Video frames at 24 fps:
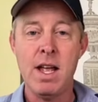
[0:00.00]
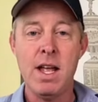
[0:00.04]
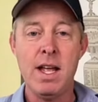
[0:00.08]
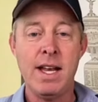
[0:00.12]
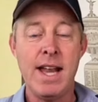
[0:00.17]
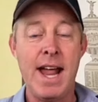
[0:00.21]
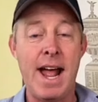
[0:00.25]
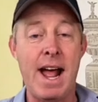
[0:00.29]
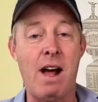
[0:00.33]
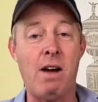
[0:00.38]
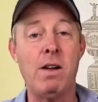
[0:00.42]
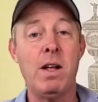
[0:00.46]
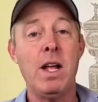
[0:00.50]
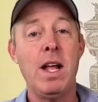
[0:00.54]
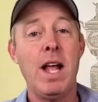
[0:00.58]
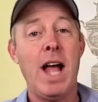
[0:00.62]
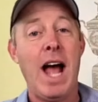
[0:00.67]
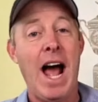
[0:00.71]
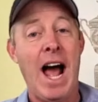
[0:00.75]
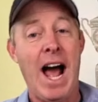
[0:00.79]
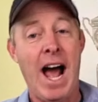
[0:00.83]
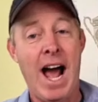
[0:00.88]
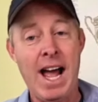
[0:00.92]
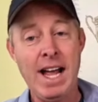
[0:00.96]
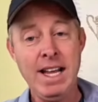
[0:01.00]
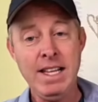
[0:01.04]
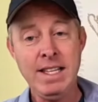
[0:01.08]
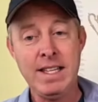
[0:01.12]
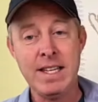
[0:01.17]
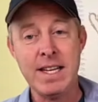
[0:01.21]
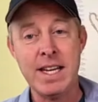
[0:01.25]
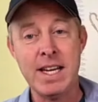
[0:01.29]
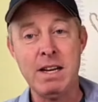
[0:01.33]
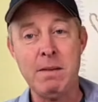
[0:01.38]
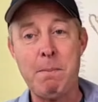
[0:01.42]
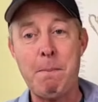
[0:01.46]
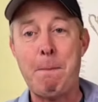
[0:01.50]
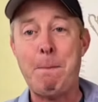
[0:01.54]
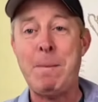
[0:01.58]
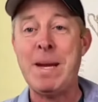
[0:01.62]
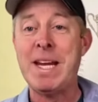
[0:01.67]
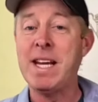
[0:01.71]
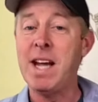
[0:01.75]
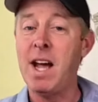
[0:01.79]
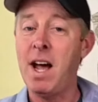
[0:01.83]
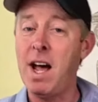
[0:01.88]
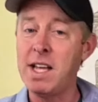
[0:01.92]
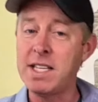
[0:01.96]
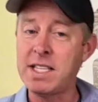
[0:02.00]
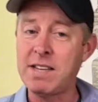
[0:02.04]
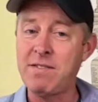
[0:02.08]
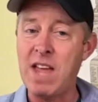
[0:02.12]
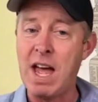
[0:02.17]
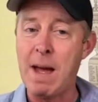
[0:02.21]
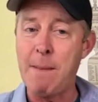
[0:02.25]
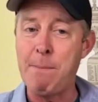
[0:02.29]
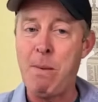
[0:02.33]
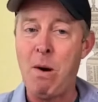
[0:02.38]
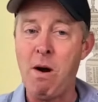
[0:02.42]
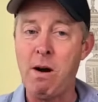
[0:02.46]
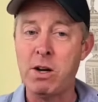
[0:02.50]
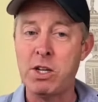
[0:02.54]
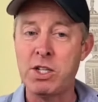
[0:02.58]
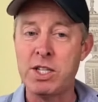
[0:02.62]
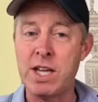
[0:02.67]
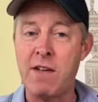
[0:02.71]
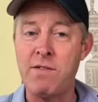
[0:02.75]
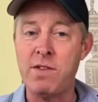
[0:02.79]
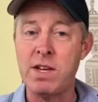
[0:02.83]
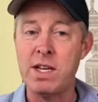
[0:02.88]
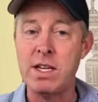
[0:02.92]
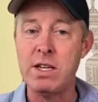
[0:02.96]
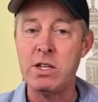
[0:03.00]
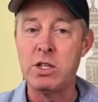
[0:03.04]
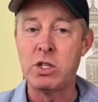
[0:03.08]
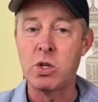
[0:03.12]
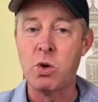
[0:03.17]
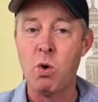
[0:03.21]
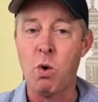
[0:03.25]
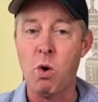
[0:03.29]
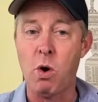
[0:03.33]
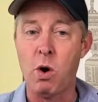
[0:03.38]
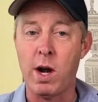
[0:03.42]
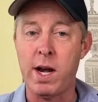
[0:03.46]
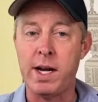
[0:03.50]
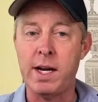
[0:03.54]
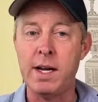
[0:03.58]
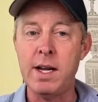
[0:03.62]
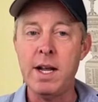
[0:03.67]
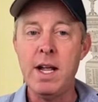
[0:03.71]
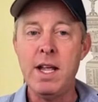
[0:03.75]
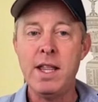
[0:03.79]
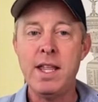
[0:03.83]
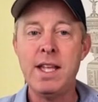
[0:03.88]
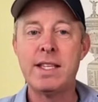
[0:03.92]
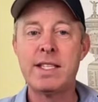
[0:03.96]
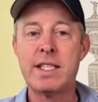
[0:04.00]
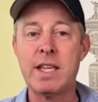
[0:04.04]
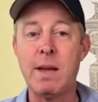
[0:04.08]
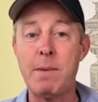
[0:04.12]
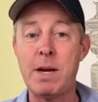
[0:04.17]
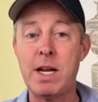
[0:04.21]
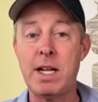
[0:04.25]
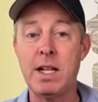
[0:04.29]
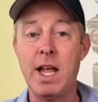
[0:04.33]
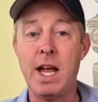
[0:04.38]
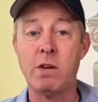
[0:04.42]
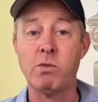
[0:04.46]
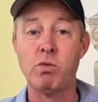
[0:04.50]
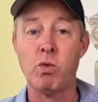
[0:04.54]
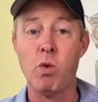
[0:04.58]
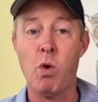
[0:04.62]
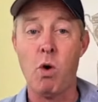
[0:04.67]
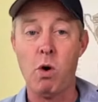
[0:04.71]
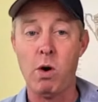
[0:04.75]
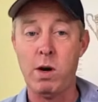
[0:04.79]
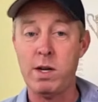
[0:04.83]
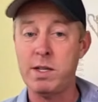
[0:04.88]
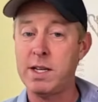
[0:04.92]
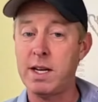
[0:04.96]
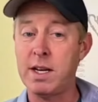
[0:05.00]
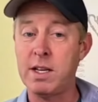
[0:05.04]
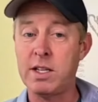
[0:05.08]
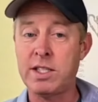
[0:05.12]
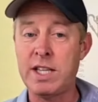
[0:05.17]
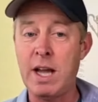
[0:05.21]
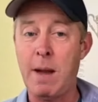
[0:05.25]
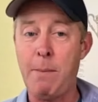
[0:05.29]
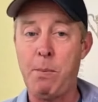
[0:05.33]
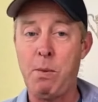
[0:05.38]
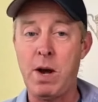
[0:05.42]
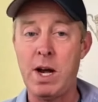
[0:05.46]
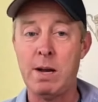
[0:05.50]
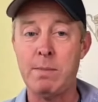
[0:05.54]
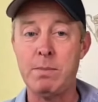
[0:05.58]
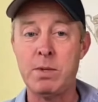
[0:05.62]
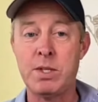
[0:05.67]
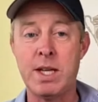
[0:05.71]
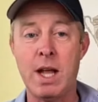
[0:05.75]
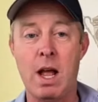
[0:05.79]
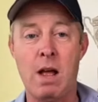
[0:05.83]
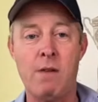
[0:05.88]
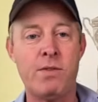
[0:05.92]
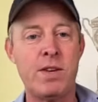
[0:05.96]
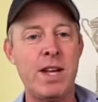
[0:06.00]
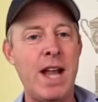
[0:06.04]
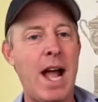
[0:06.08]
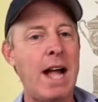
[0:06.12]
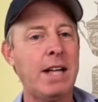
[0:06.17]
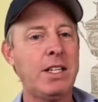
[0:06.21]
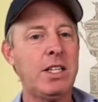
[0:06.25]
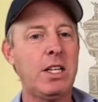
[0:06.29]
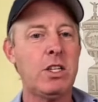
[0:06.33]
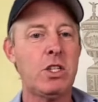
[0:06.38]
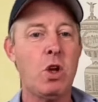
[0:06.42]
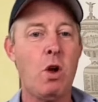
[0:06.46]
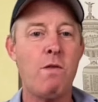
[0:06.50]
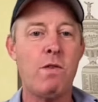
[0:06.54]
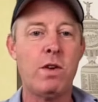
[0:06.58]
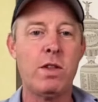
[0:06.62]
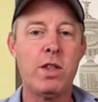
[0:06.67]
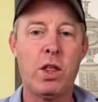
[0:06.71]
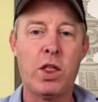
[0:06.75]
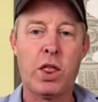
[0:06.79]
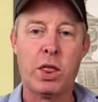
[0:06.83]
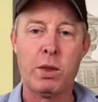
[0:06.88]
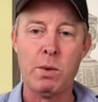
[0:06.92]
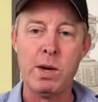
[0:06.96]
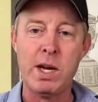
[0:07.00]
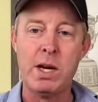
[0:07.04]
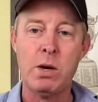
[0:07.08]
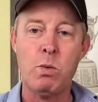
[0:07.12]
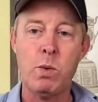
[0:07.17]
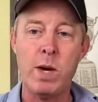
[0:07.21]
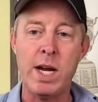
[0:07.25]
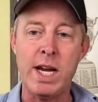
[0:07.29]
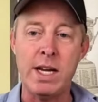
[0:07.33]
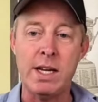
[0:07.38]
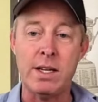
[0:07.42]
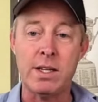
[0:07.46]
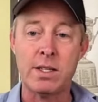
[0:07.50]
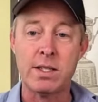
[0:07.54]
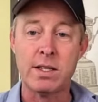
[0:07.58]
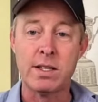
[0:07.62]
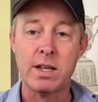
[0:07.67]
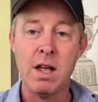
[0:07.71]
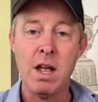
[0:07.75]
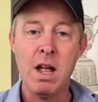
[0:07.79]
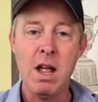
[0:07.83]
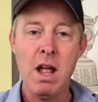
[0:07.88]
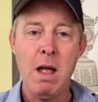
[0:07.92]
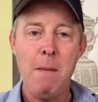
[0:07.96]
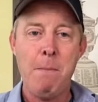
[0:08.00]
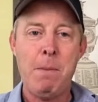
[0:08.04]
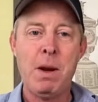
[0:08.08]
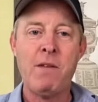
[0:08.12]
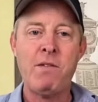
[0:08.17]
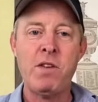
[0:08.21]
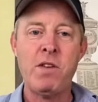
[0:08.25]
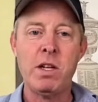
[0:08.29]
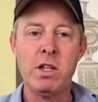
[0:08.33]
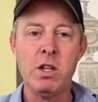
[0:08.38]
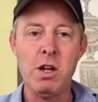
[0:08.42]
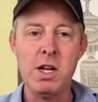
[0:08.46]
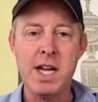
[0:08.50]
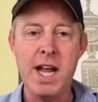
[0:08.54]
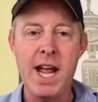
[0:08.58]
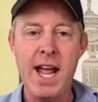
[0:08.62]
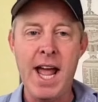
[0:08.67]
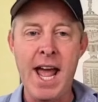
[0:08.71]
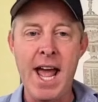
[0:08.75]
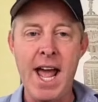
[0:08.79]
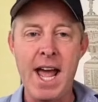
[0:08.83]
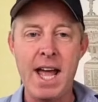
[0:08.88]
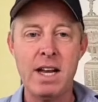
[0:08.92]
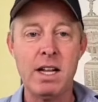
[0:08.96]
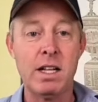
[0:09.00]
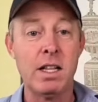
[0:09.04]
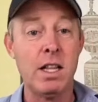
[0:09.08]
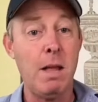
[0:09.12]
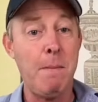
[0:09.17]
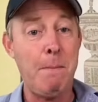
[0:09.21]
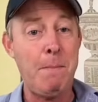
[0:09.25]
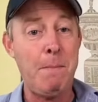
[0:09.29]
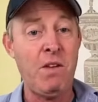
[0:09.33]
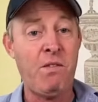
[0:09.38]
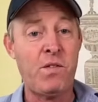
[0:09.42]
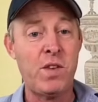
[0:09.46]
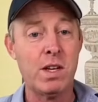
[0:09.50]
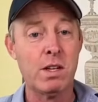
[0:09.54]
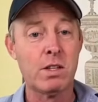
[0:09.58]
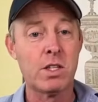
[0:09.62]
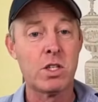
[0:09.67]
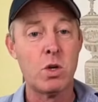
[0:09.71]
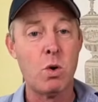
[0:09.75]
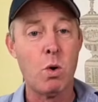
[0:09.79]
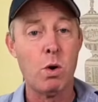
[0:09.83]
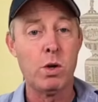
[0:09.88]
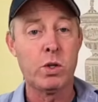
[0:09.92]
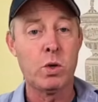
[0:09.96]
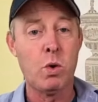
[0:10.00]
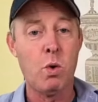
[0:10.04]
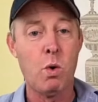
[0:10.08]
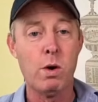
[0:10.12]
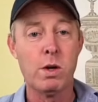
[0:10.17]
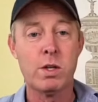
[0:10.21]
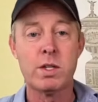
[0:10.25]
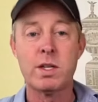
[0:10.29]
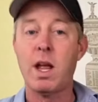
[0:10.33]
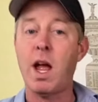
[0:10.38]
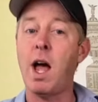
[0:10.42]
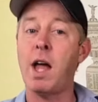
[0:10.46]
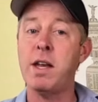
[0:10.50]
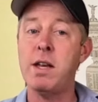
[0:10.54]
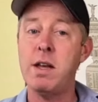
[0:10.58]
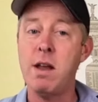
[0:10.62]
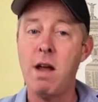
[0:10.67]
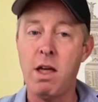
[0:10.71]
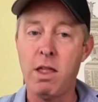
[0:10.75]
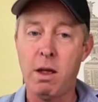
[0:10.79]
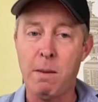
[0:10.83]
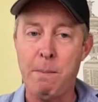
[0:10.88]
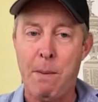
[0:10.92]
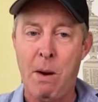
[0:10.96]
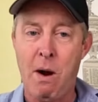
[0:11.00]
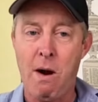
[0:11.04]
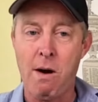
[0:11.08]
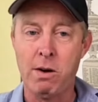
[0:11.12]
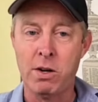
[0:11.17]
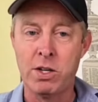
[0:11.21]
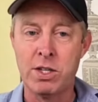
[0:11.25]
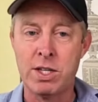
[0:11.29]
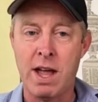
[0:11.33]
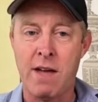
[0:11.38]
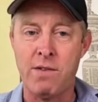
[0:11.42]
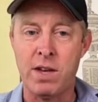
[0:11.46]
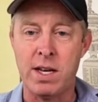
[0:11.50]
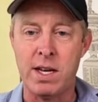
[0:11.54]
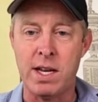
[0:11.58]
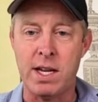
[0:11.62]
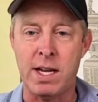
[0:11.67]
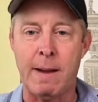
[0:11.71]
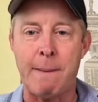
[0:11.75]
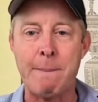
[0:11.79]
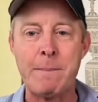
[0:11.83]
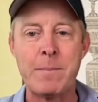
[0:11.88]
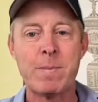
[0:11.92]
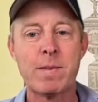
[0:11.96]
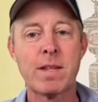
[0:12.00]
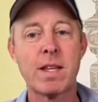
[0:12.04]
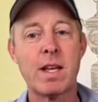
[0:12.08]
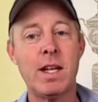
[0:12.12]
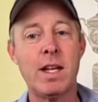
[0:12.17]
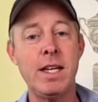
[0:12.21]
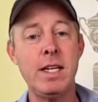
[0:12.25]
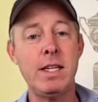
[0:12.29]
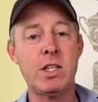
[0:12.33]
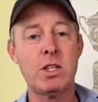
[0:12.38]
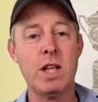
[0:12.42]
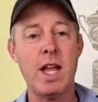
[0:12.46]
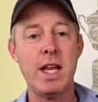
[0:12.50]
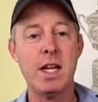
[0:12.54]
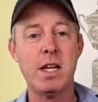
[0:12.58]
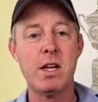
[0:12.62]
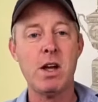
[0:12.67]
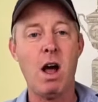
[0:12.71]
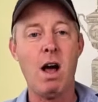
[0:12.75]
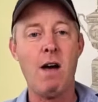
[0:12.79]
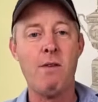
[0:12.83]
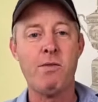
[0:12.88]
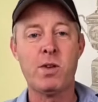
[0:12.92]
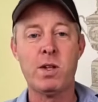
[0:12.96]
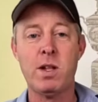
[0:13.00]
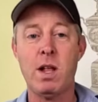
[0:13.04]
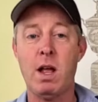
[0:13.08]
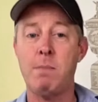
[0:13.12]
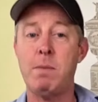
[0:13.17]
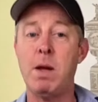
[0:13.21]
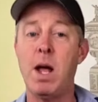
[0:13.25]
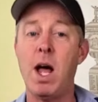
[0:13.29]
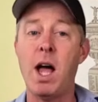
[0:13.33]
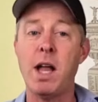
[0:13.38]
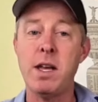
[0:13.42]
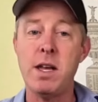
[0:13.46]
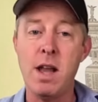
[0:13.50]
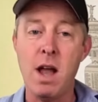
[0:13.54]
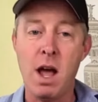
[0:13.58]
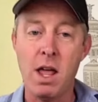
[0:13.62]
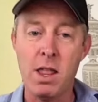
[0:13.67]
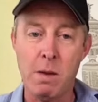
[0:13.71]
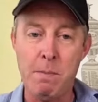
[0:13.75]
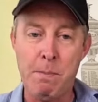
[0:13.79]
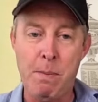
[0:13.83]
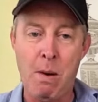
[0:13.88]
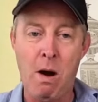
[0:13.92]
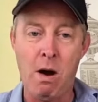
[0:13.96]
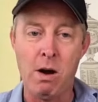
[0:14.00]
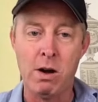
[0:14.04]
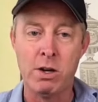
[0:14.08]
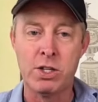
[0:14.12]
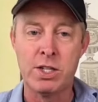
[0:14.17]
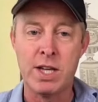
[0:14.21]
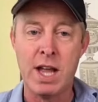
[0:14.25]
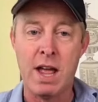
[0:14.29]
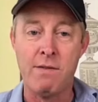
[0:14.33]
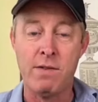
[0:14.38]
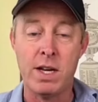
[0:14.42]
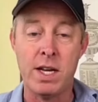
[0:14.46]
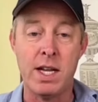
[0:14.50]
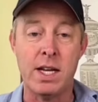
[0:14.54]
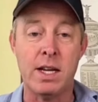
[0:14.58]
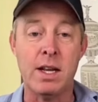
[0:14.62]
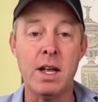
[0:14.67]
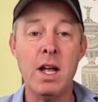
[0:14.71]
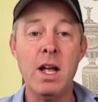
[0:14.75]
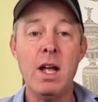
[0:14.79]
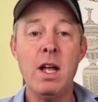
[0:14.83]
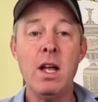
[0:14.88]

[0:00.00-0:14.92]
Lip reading: Now, I think because of that par 70 scoring, that somebody like Rory is going to separate himself, not just over the 3 weeks, but if you look ahead, Olympia Fields North Course, another par 70. East Lake Golf Club, another par 70.